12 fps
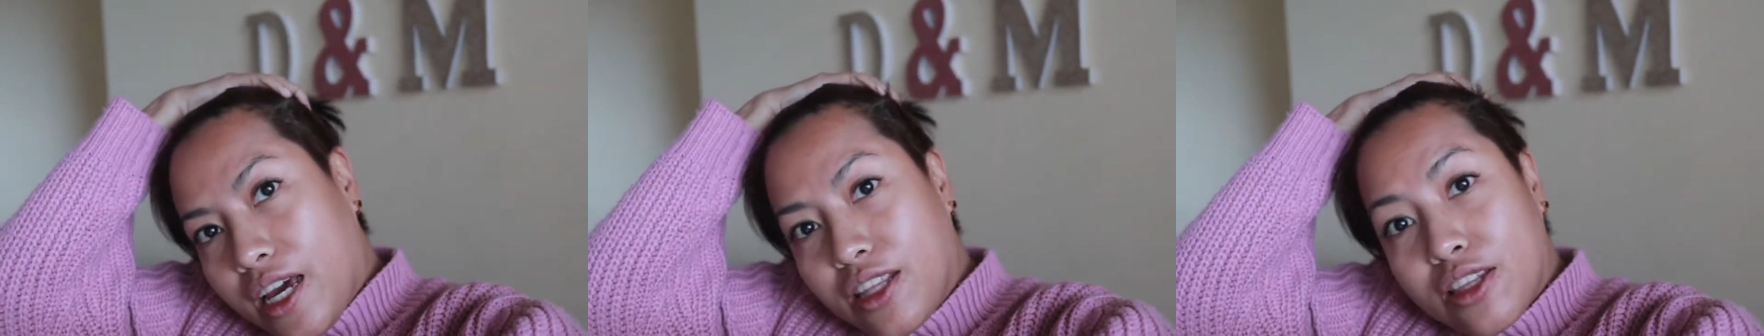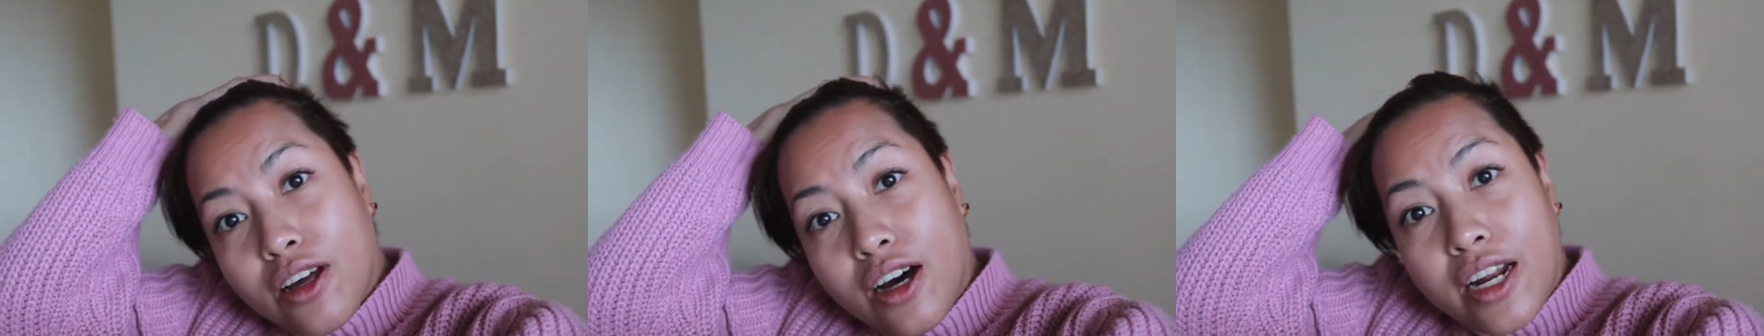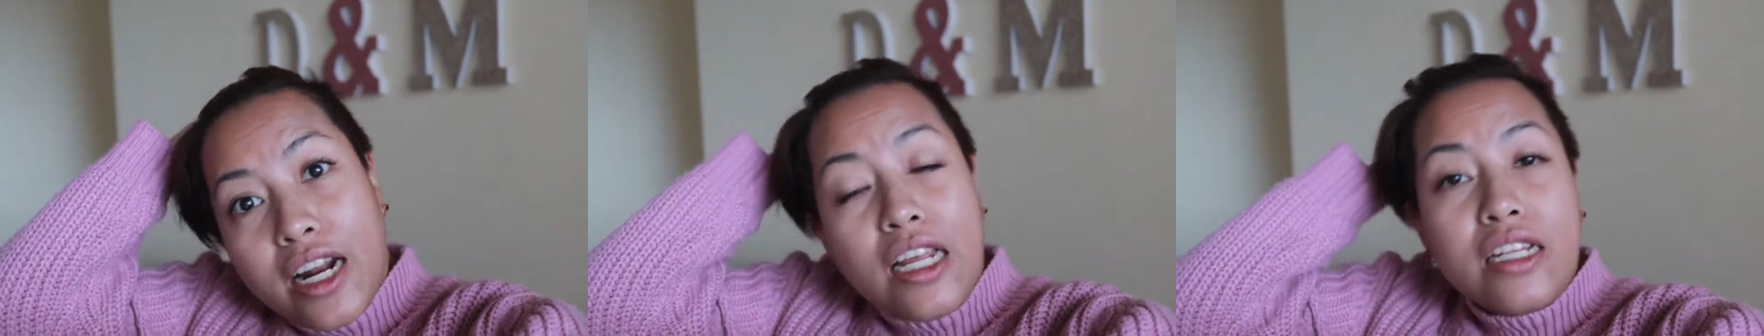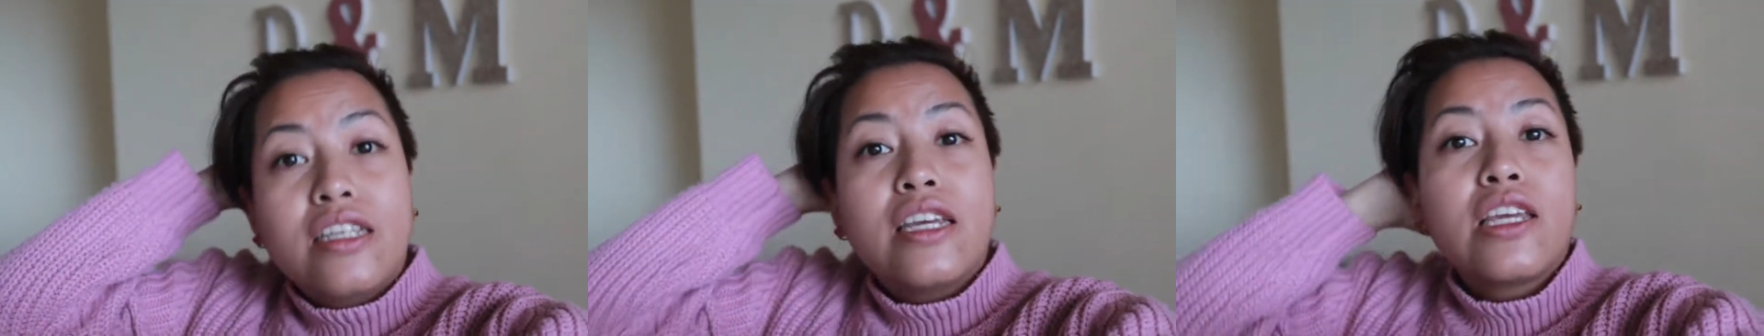I thought
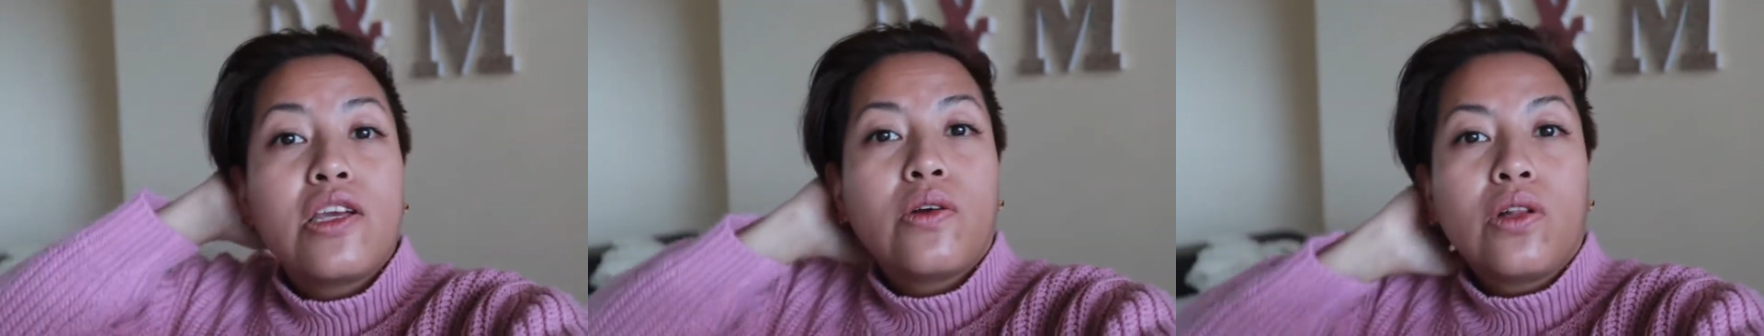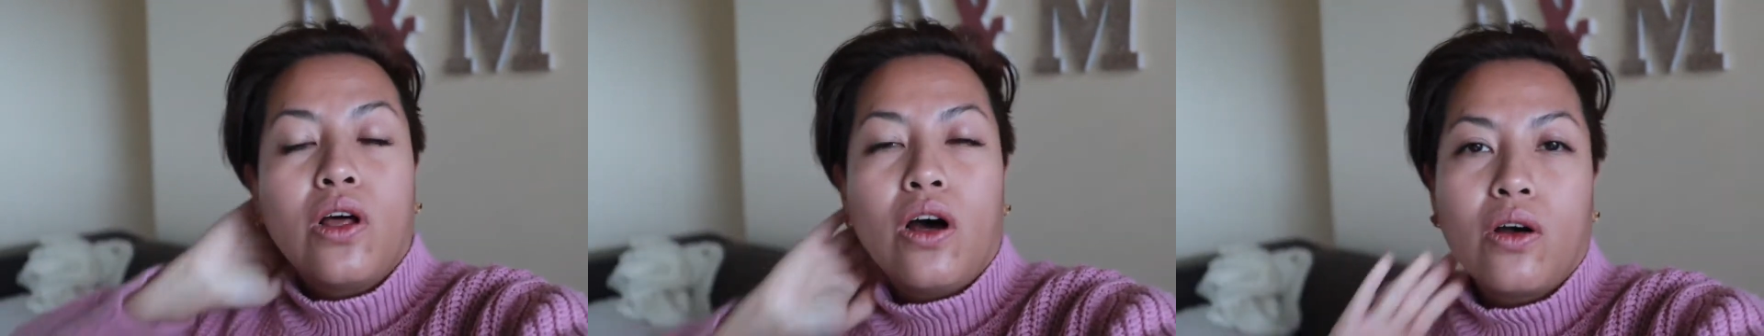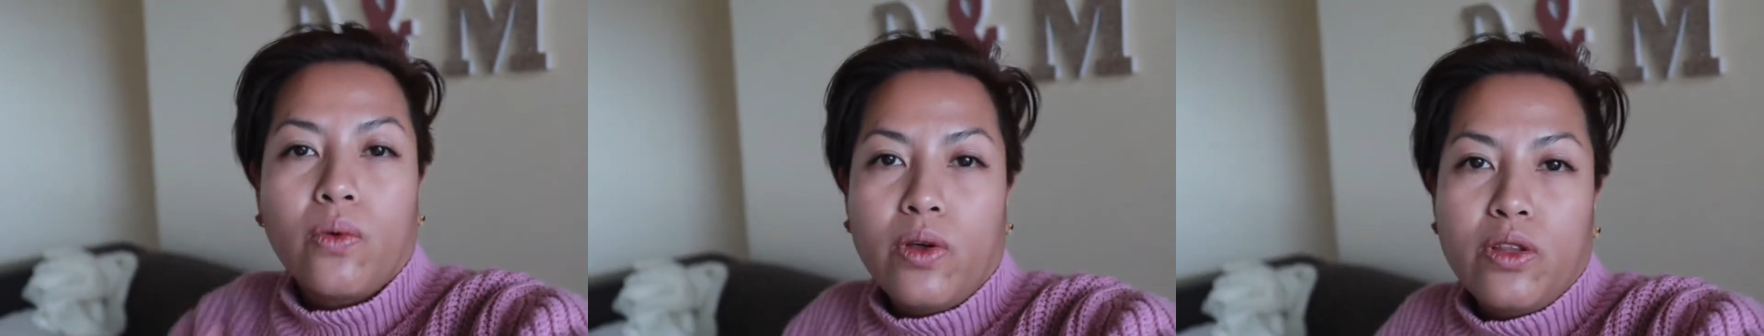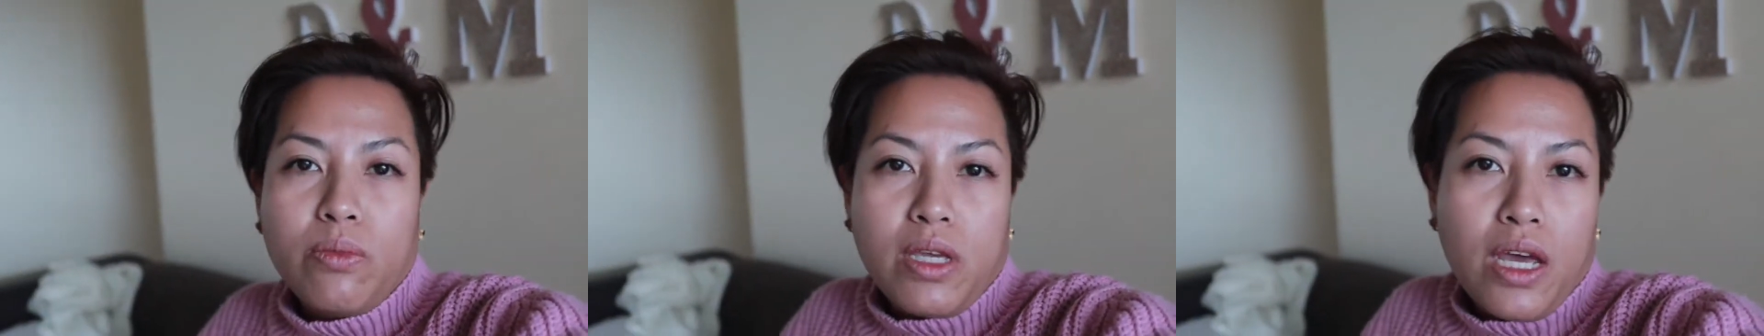I'd take you along
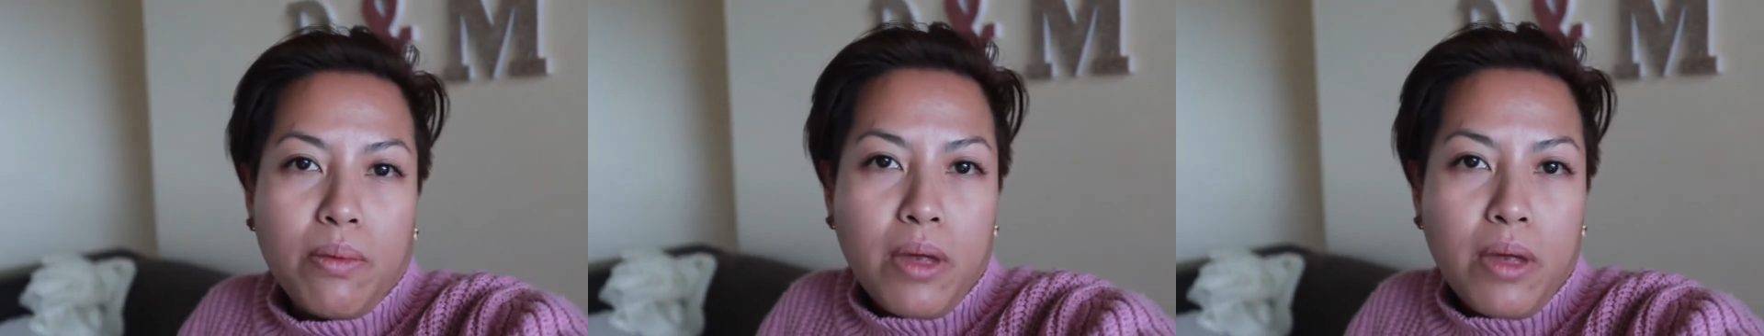with me.